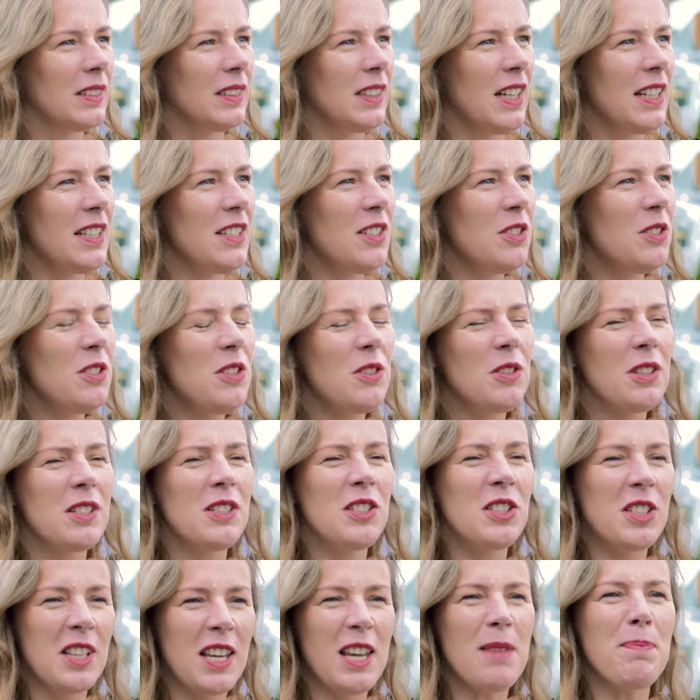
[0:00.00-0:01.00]
You can
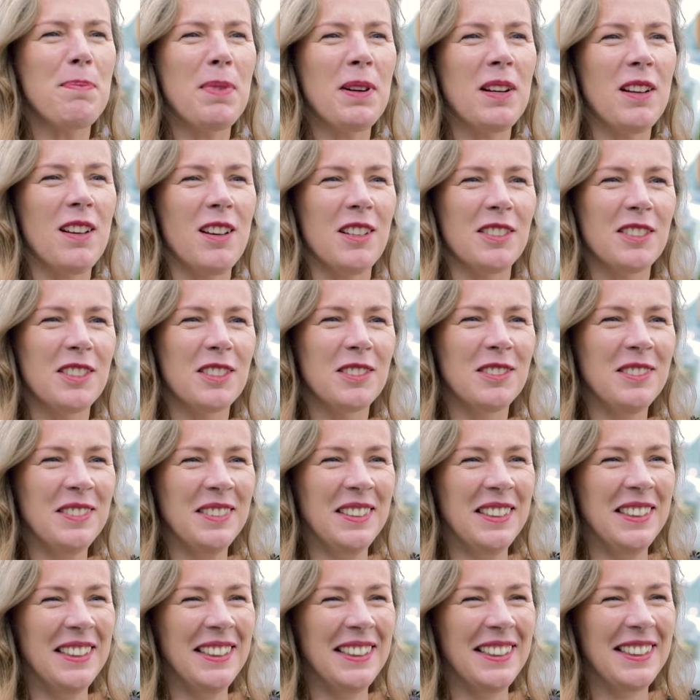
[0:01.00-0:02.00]
skip a lot.
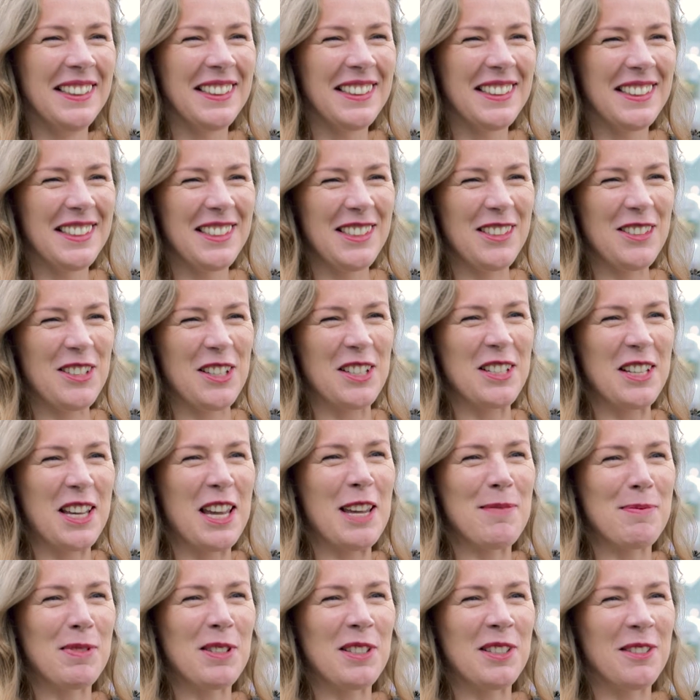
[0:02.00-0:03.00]
You can
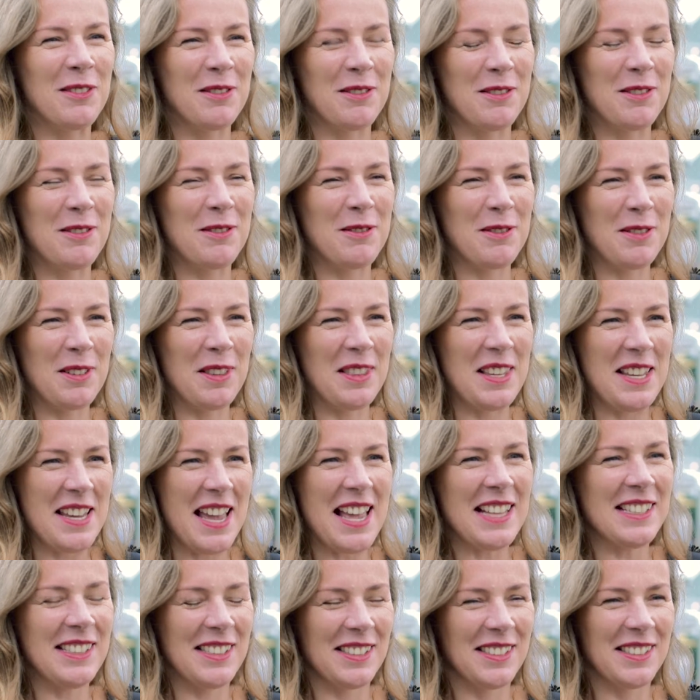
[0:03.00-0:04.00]
keep it with the
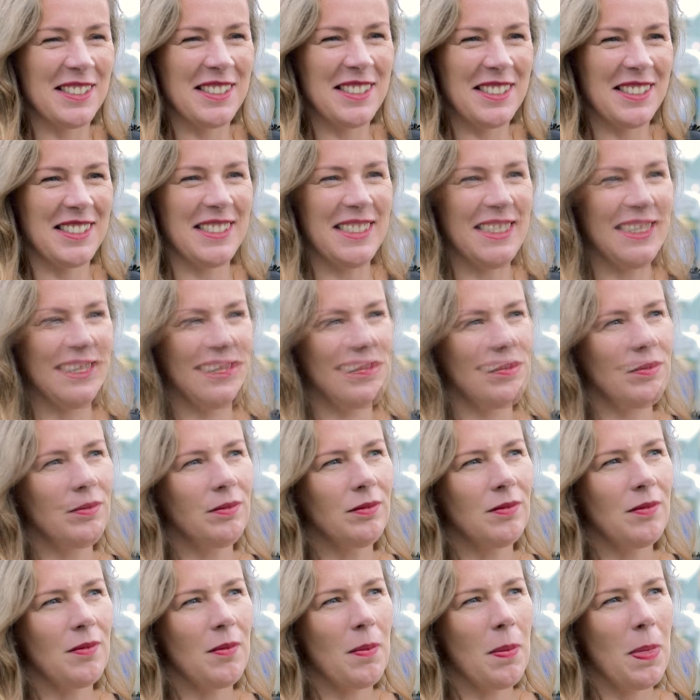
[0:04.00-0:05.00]
essence. And
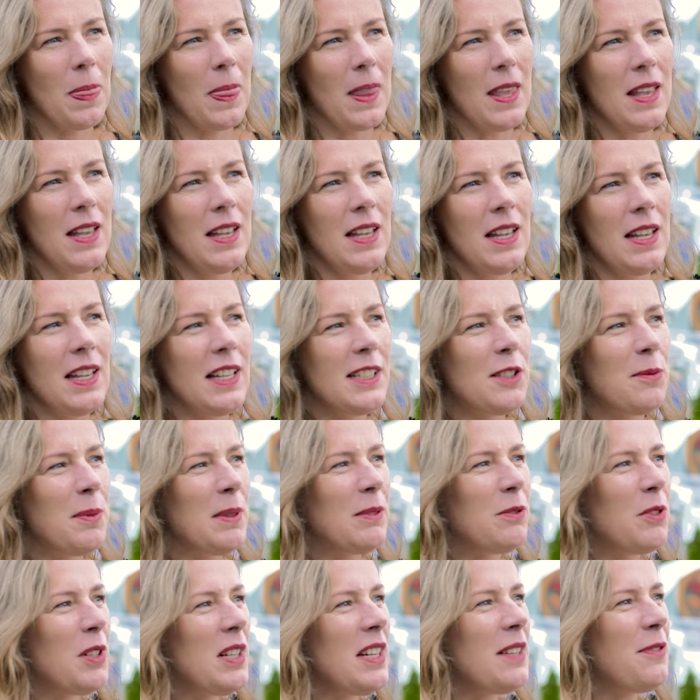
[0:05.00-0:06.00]
it's
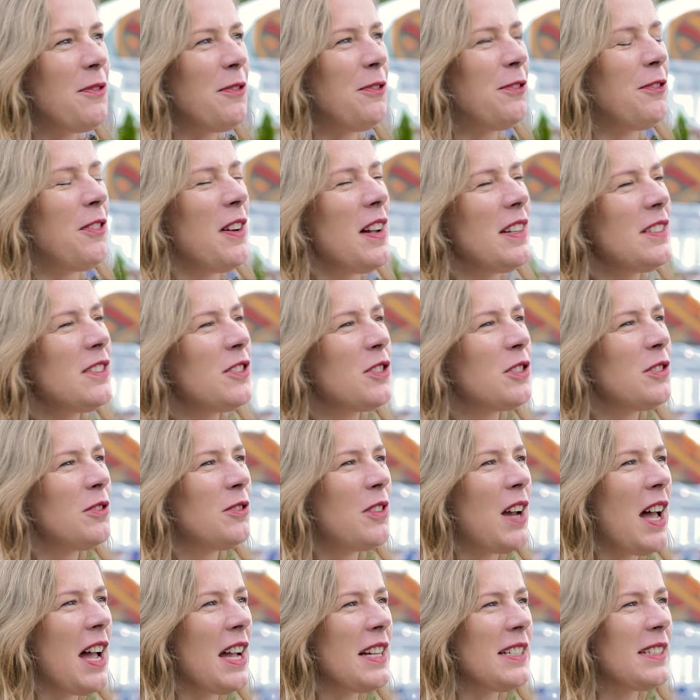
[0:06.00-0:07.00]
been really fun to
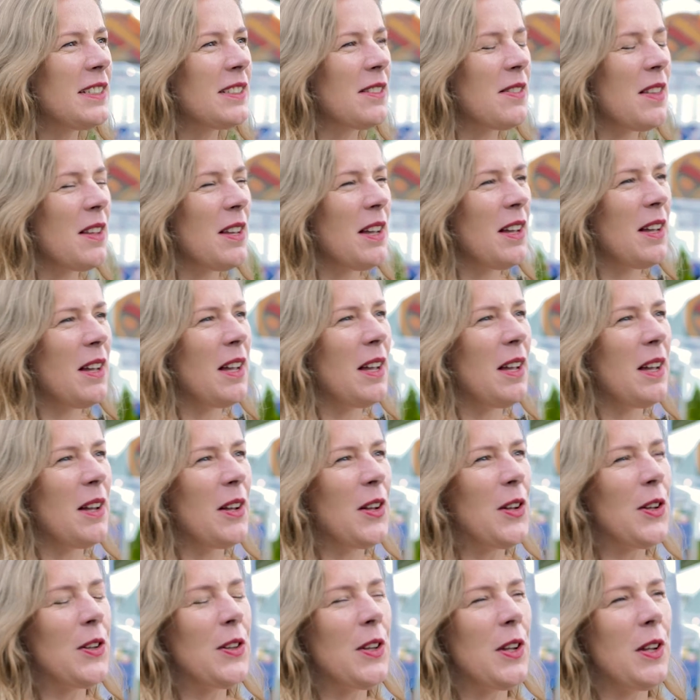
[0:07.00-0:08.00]
write
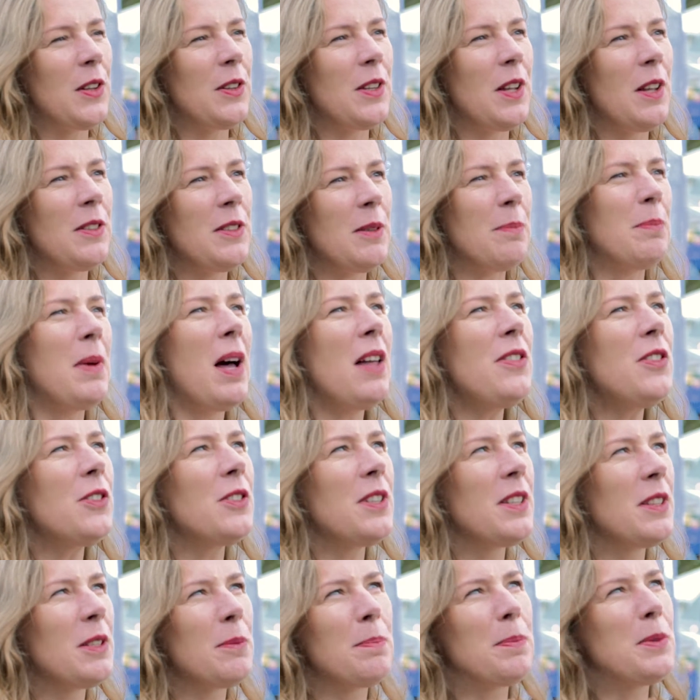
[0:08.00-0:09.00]
the mother
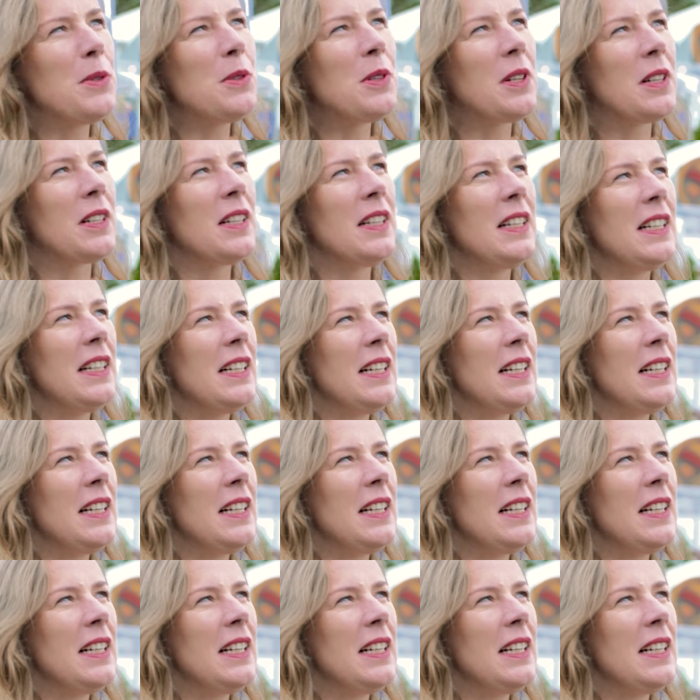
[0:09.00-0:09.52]
in the book.